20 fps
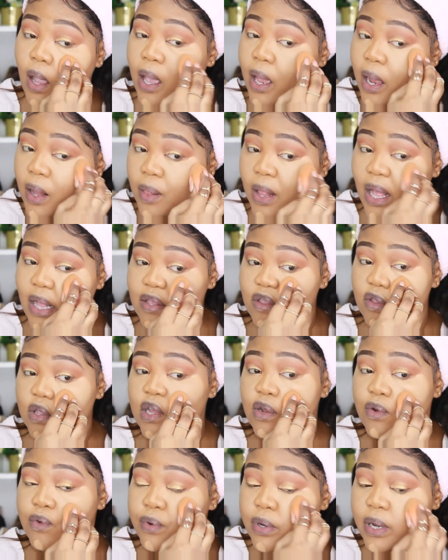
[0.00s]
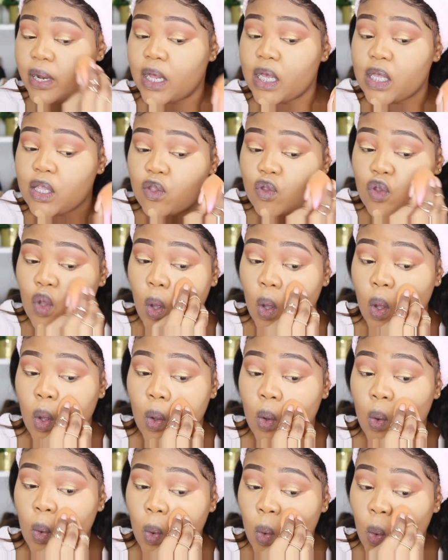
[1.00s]
And that's it really,
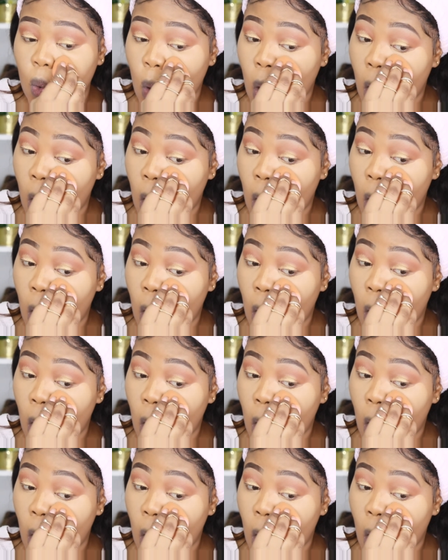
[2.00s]
so